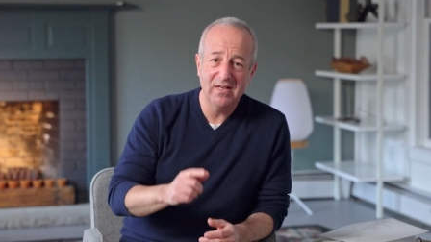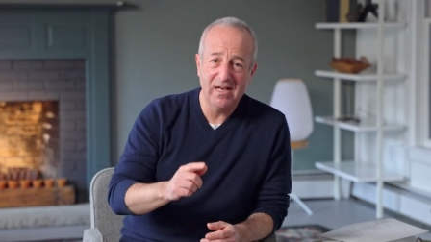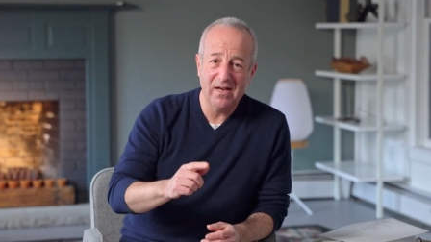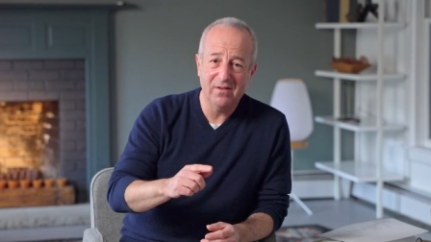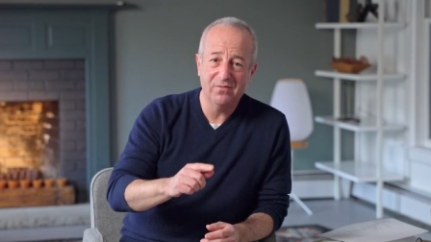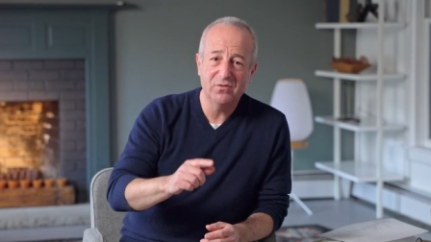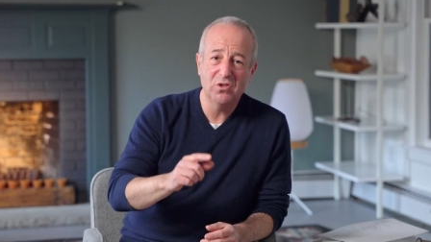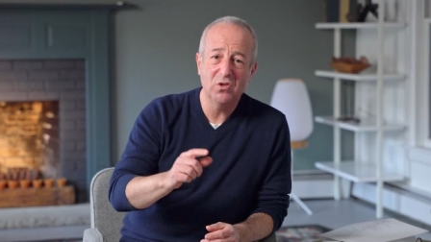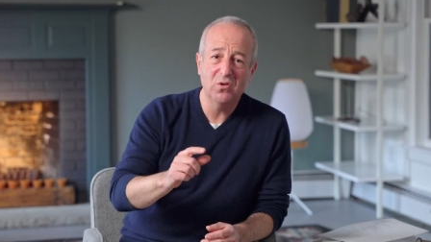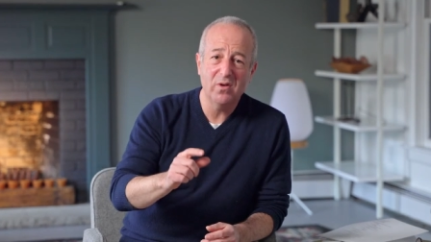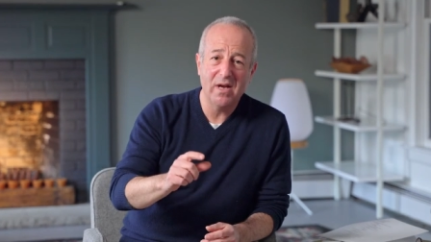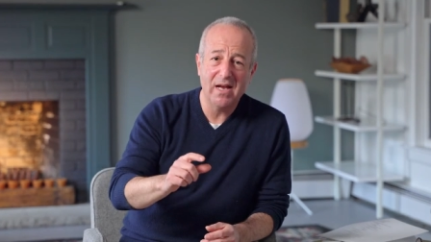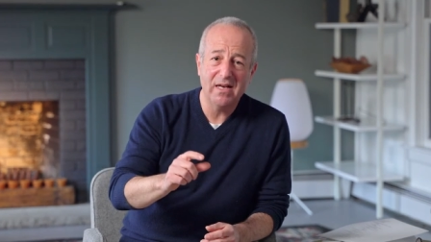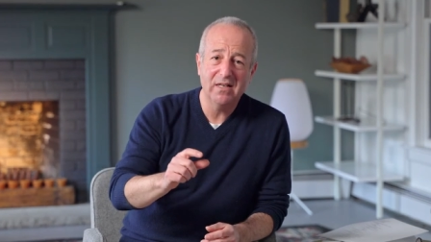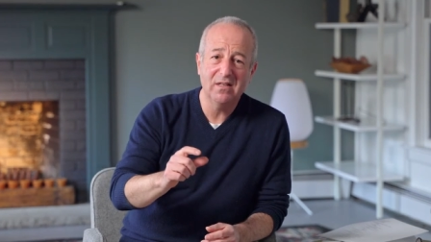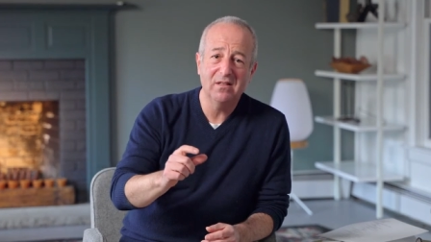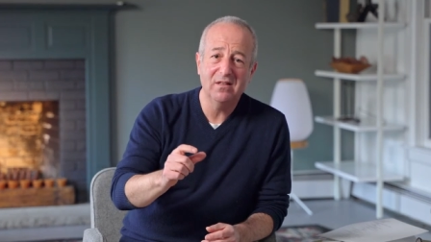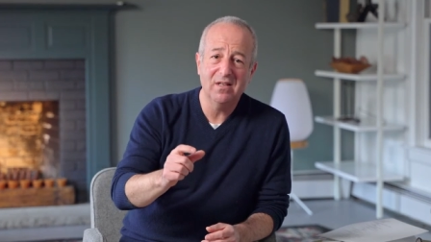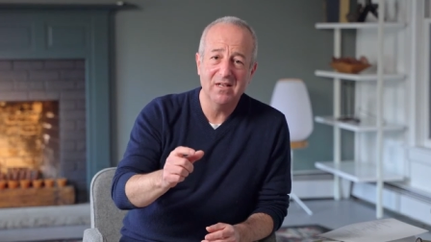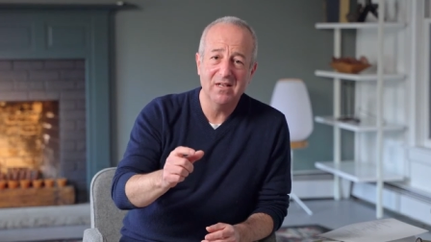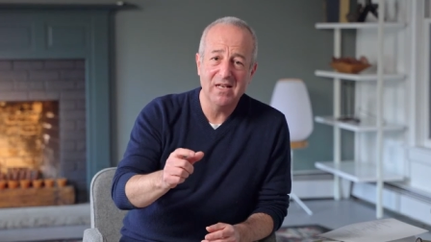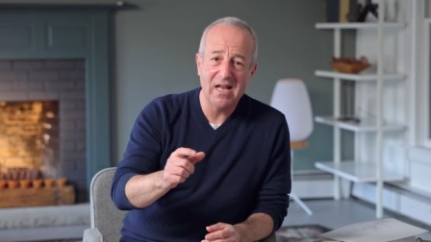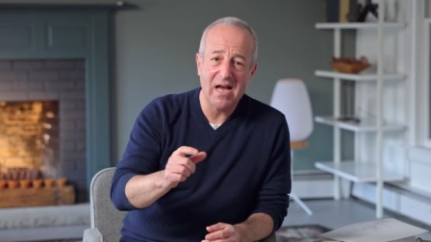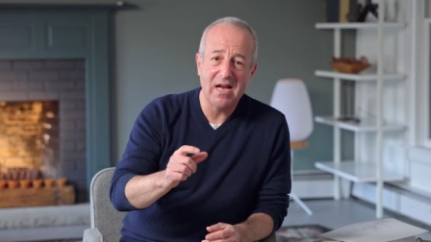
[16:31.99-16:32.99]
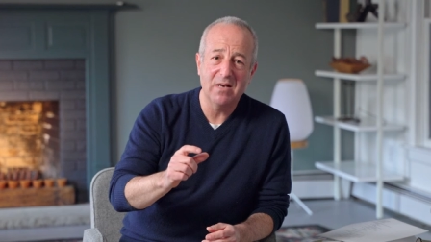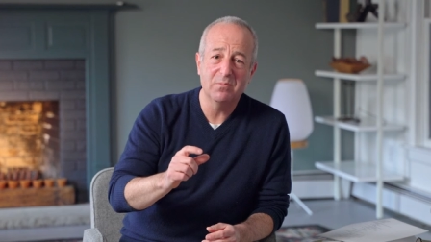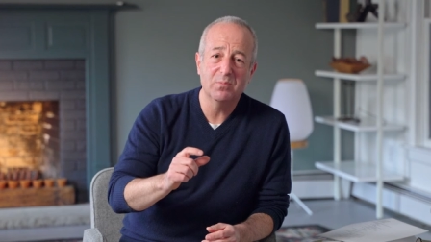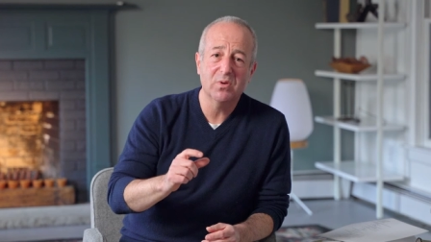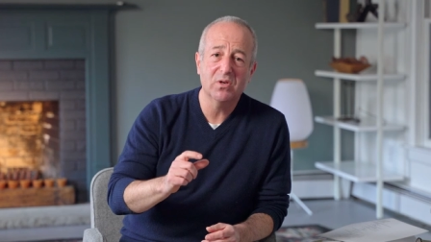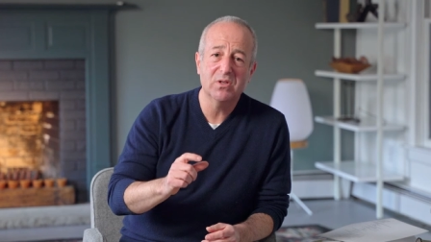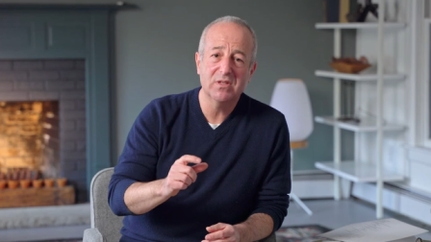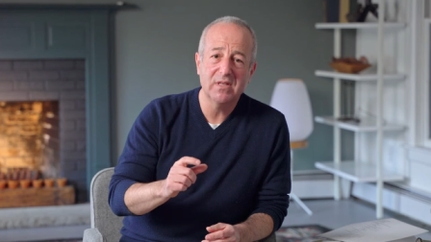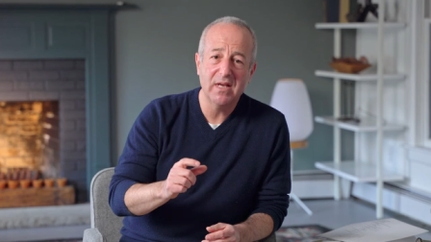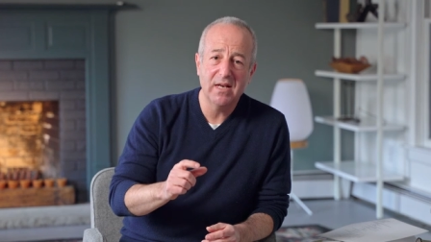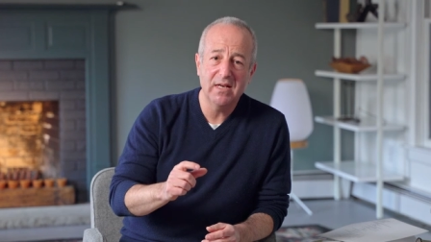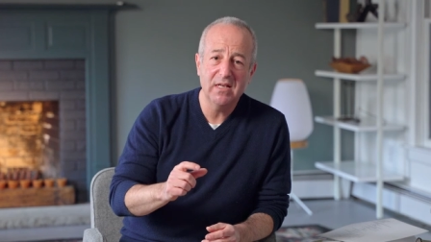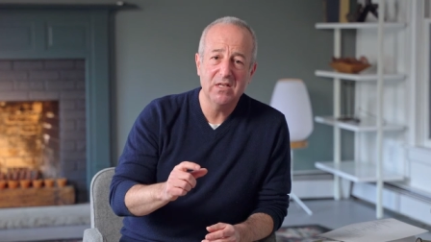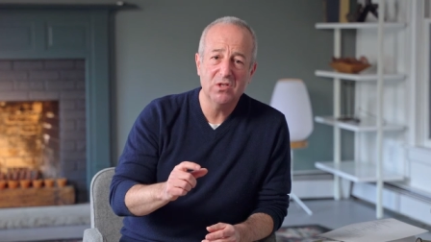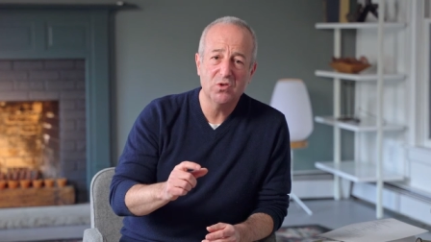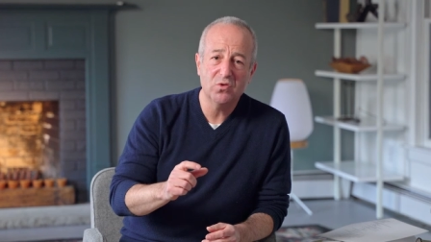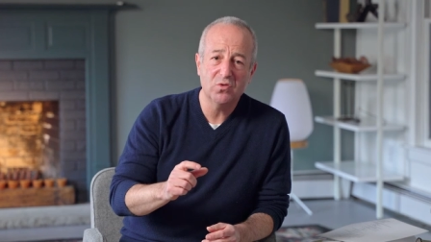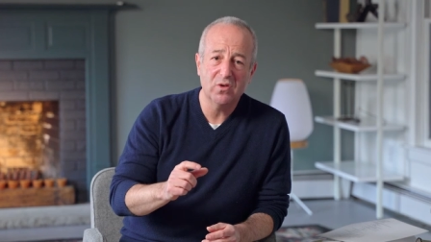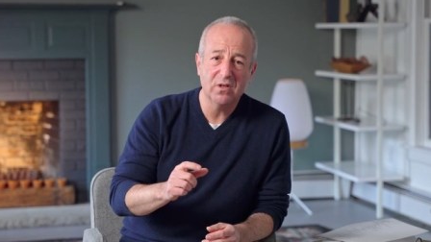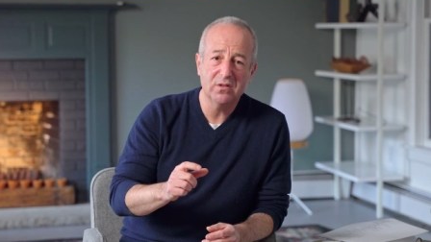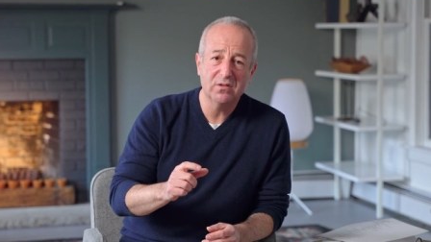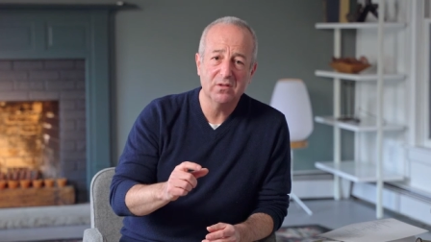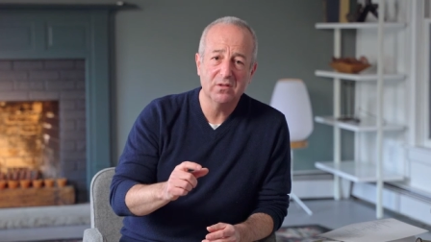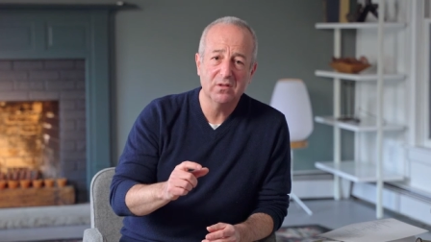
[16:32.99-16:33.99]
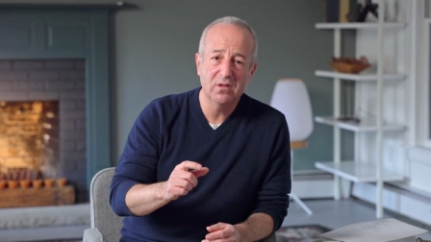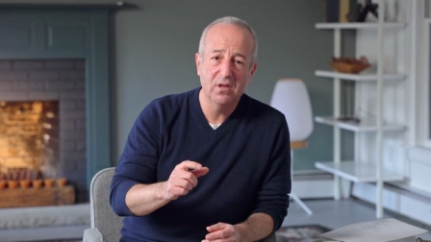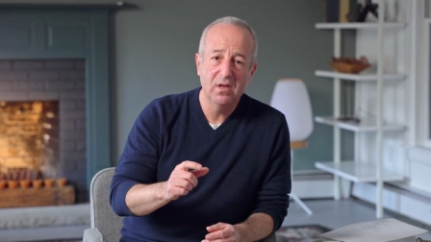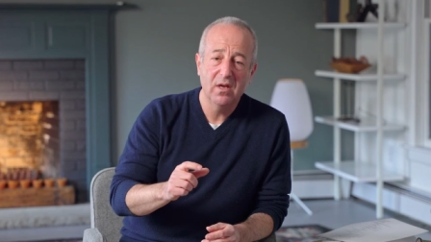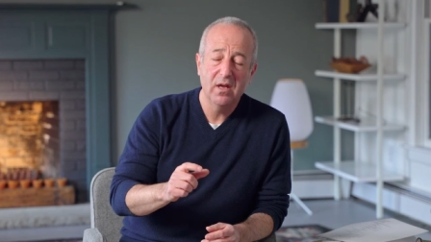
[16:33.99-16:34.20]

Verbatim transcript: after you added the 9% interest.